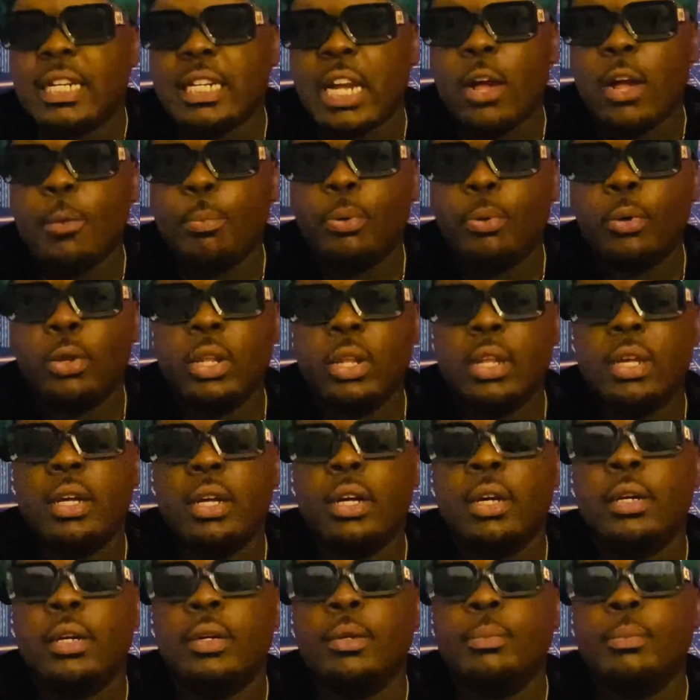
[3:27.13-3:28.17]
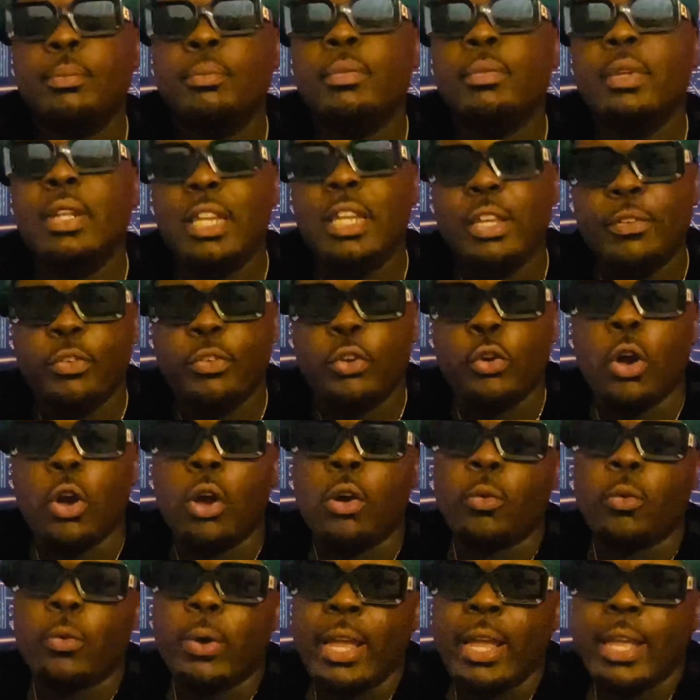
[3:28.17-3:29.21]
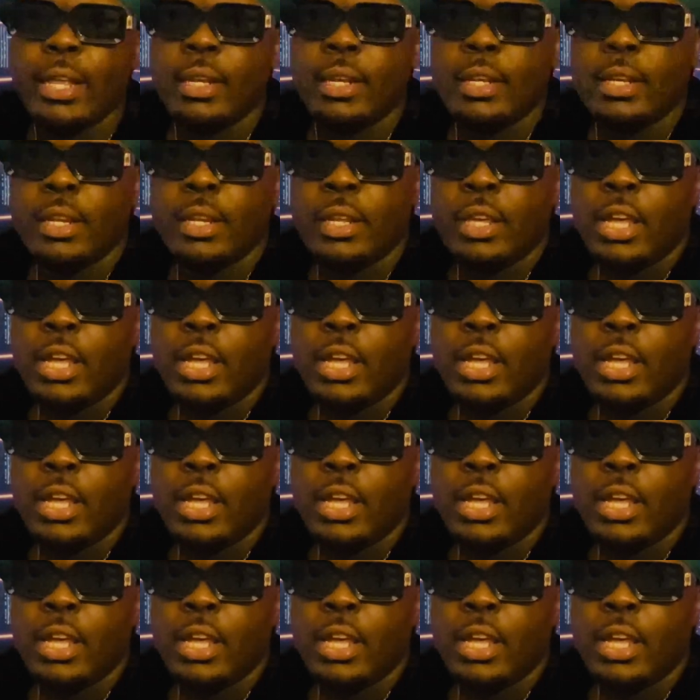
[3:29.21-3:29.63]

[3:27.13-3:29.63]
I'll pull a leave you on red.